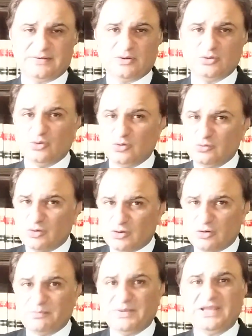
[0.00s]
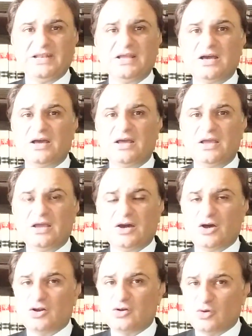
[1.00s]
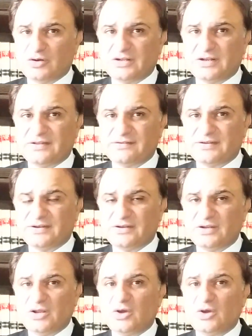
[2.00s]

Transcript: or those who are on bail, are not arrested,